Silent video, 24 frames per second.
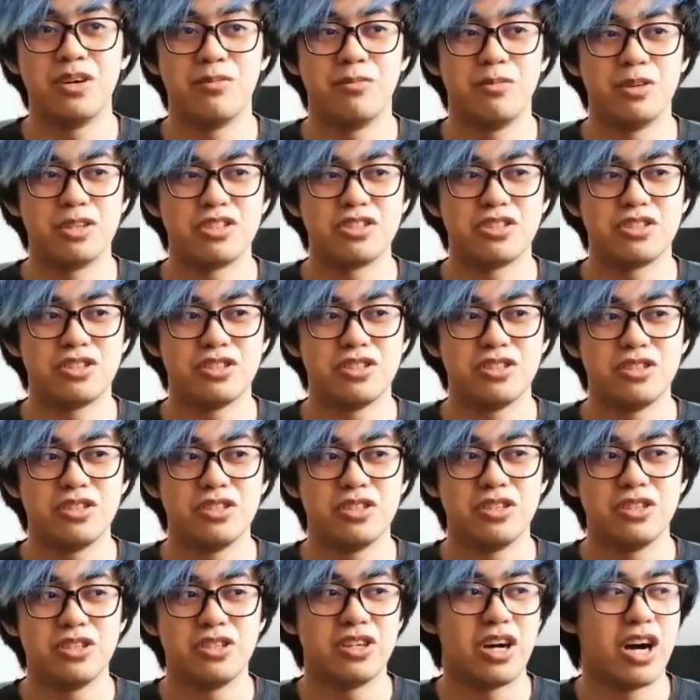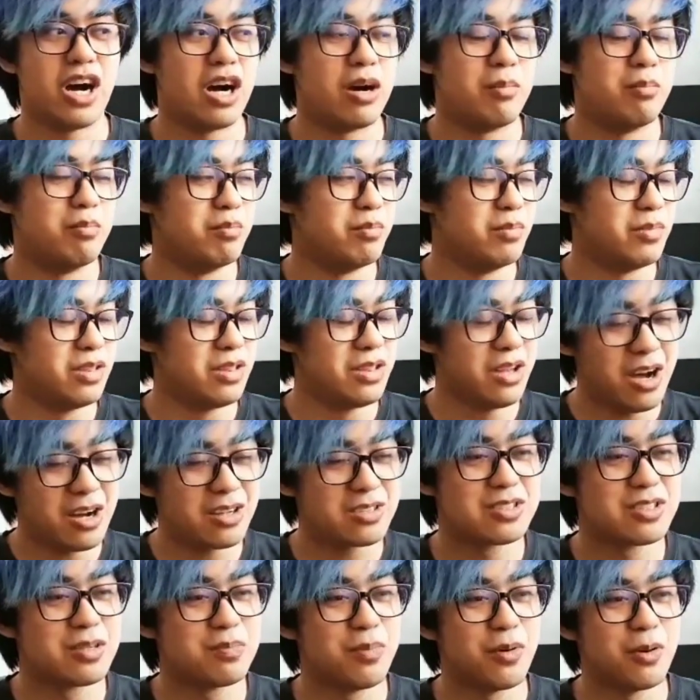which I'm
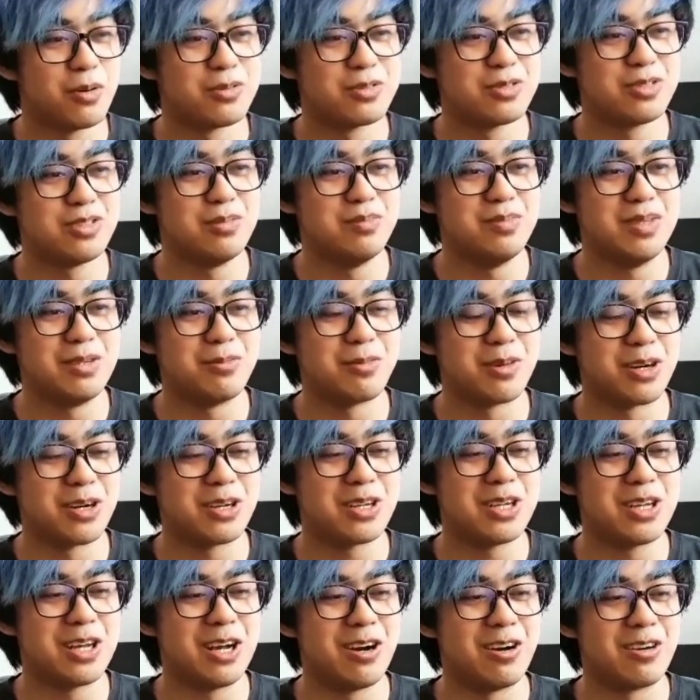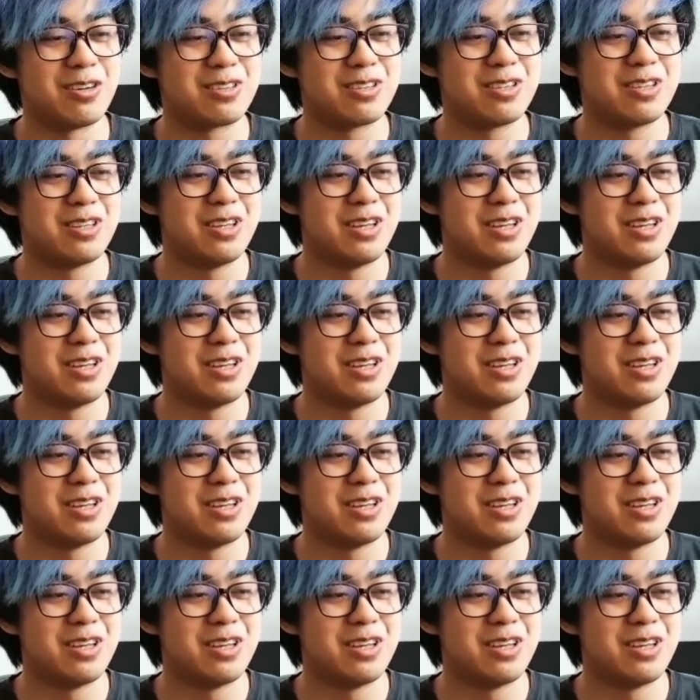not supposed to be working out,